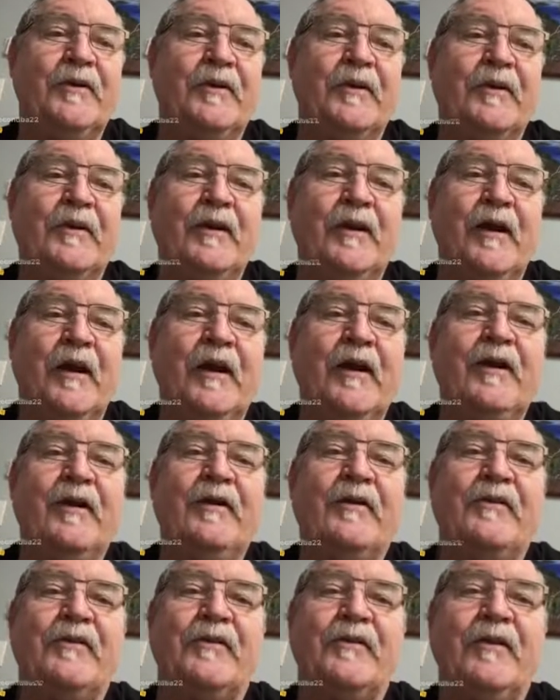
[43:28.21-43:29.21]

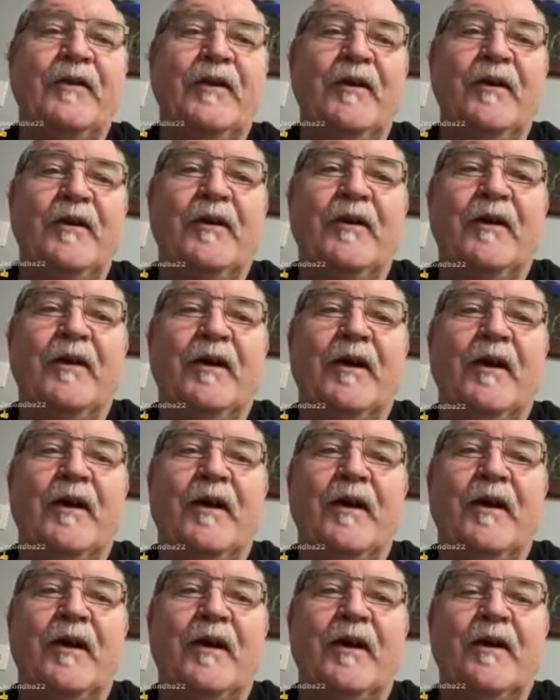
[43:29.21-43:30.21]
then in
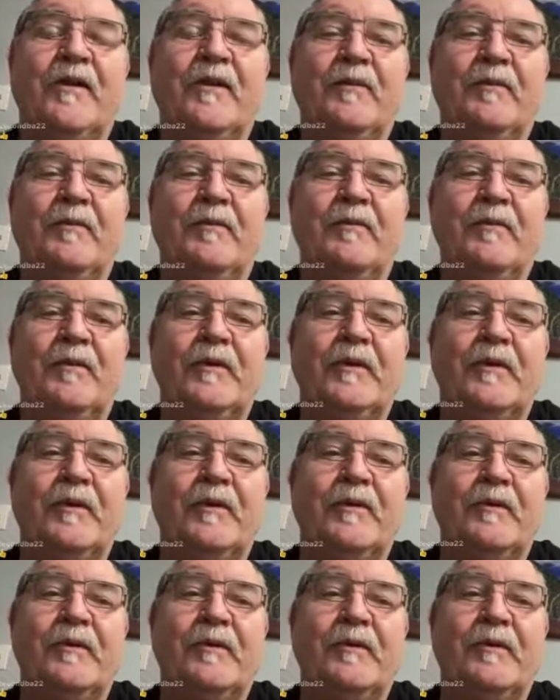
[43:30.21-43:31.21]
the early
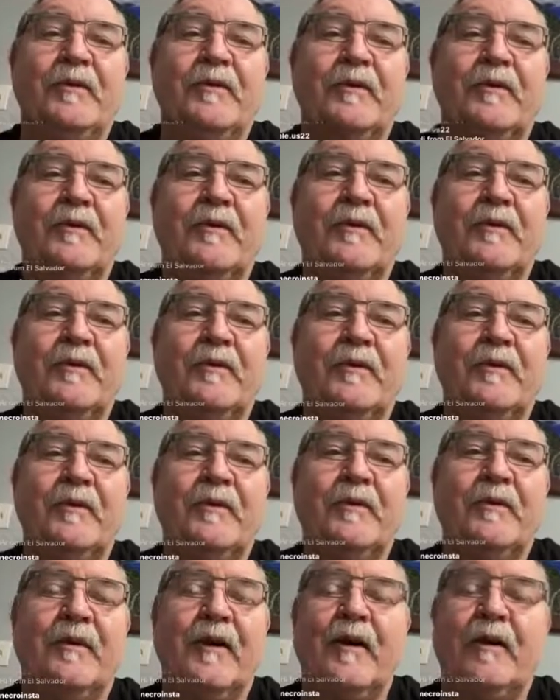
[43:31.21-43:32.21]
80s,
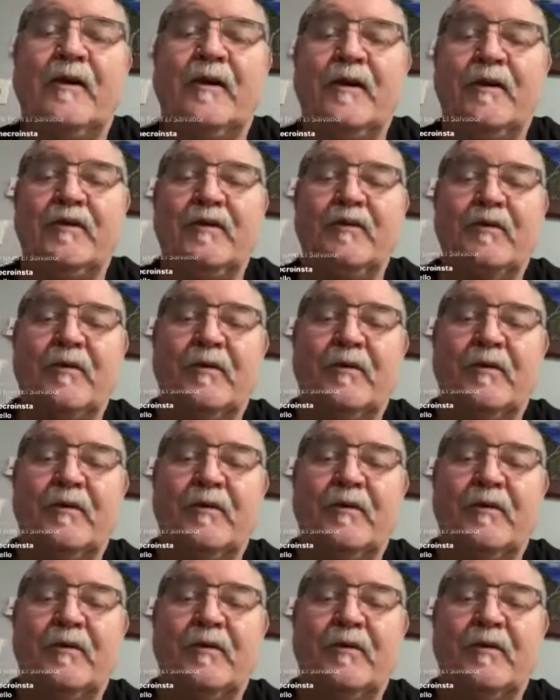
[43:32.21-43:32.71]
I had the